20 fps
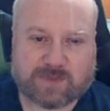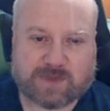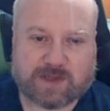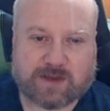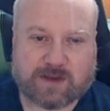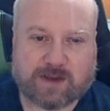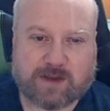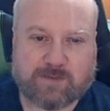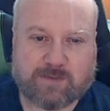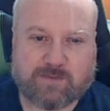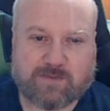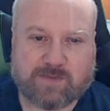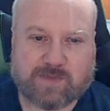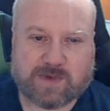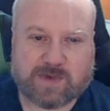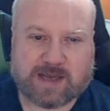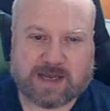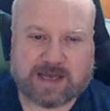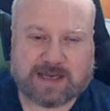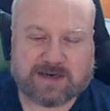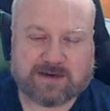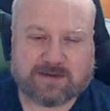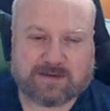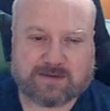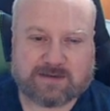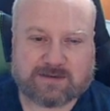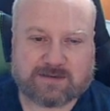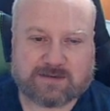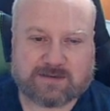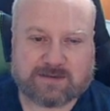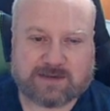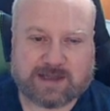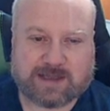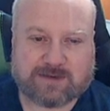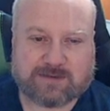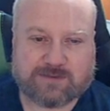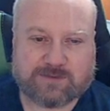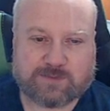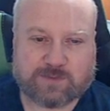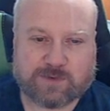and that
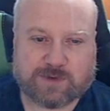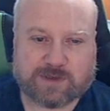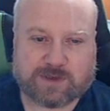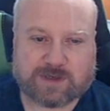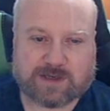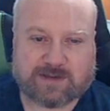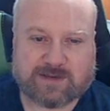does work.